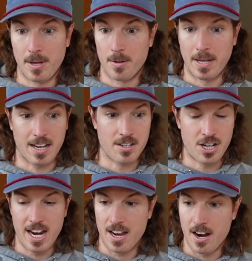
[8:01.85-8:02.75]
I'll make a
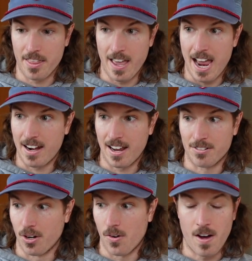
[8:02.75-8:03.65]
shake out of that. I
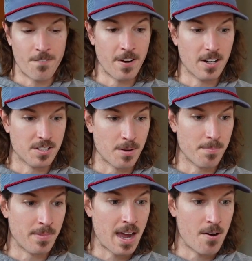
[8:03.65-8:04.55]
don't know. I'll figure
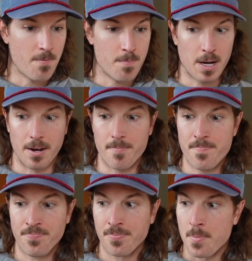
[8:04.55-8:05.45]
something out. But
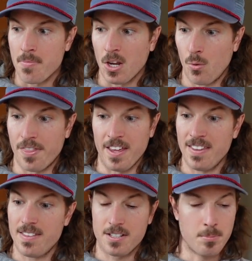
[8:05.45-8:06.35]

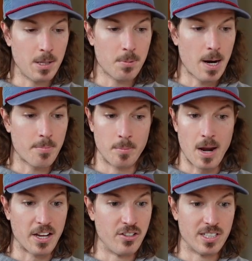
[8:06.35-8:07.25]
within this meal prep, I'm
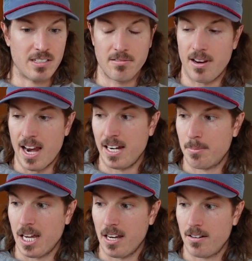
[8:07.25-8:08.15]
not using any
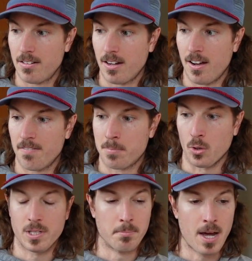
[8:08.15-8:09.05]
bit of
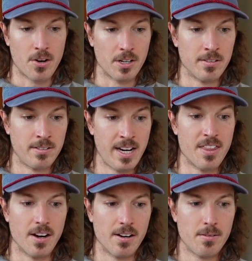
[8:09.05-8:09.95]
protein powder
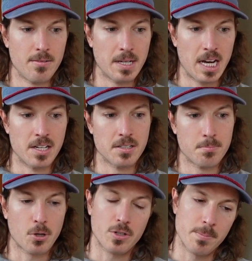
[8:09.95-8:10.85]
either, because
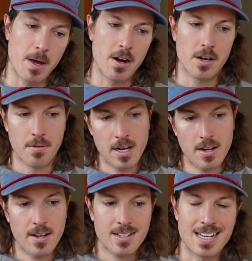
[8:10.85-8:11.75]
protein powder,
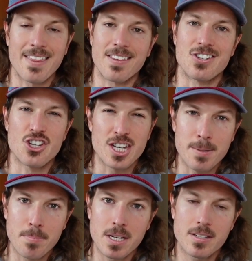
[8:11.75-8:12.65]
it's not the
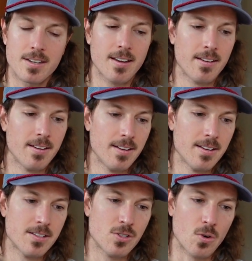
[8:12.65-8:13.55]
cheapest
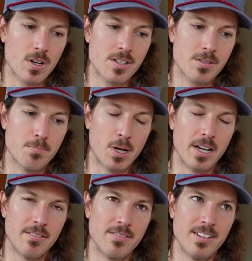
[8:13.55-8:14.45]
source,
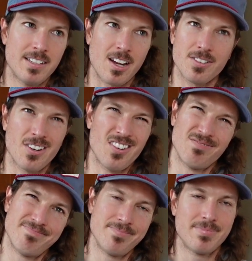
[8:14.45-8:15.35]
but it's
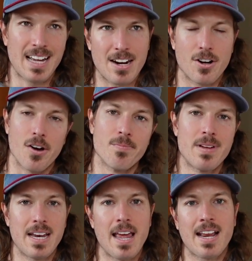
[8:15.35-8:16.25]
also, I don't know,
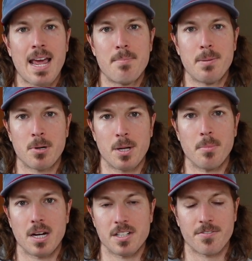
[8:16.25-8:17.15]
it can be pretty
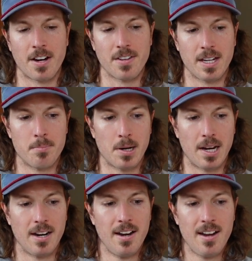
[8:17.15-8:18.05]
budget friendly.
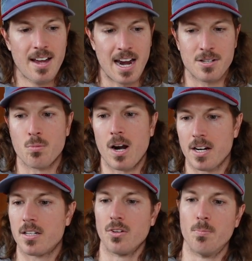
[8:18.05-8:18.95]
But I just
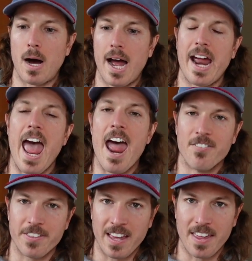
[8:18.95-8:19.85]
wanted to buy
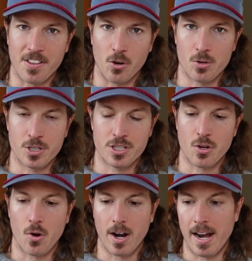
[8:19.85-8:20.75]
everything at the grocery
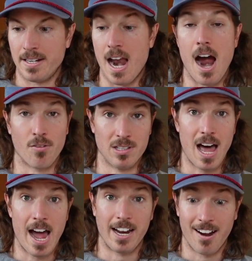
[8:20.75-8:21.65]
store and not
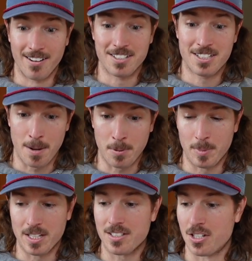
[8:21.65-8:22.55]
rely on
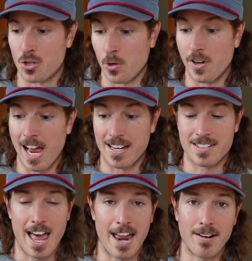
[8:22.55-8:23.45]
supplements to show you guys
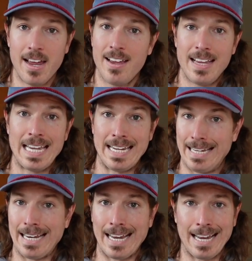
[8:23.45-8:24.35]
that
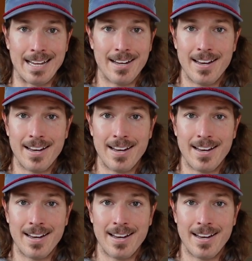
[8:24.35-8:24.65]
eating